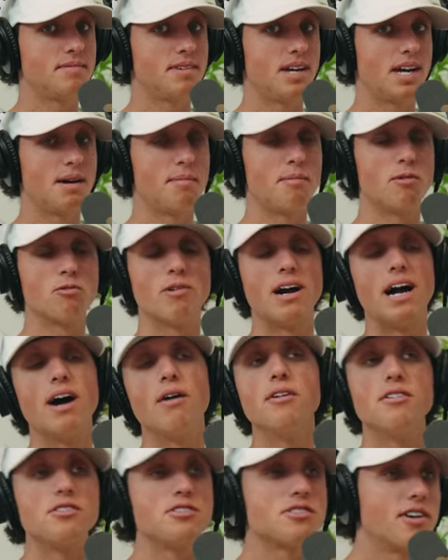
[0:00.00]
I'm um,
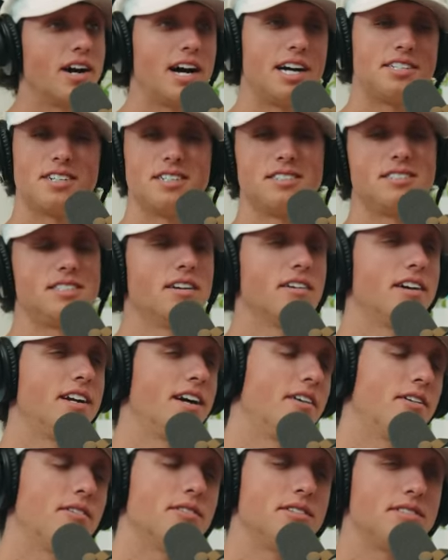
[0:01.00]
around a scratch. I'd say right
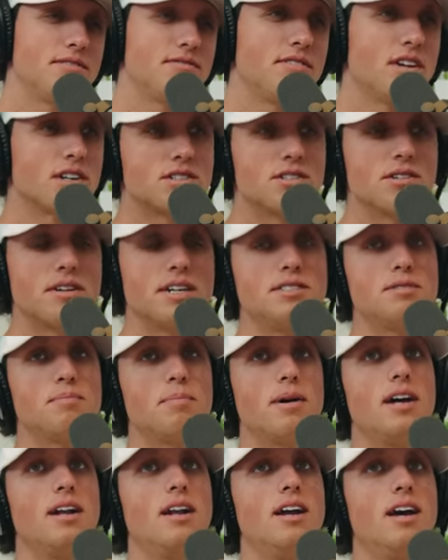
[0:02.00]
now it always fluctuates,
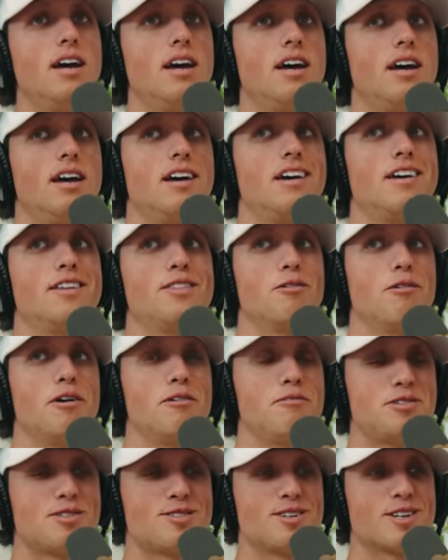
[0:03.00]
but the way
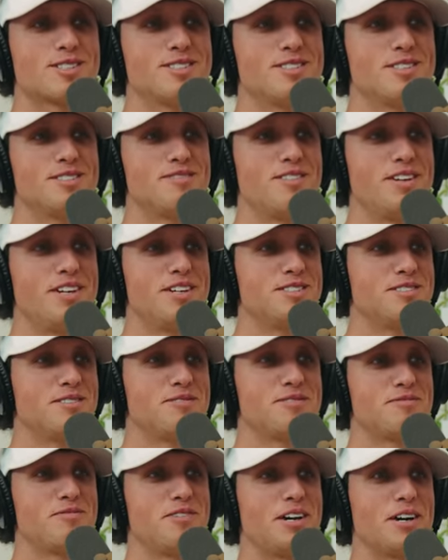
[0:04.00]
we structured those videos, it
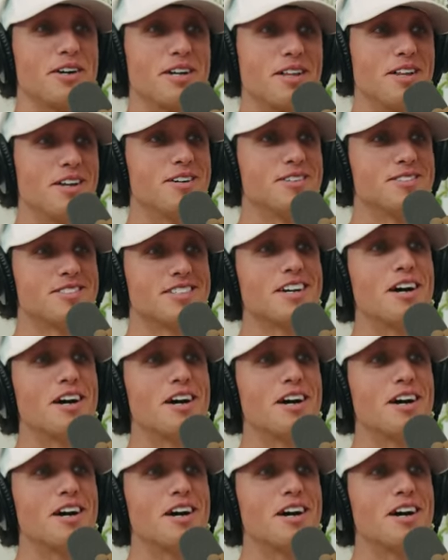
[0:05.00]
was very close the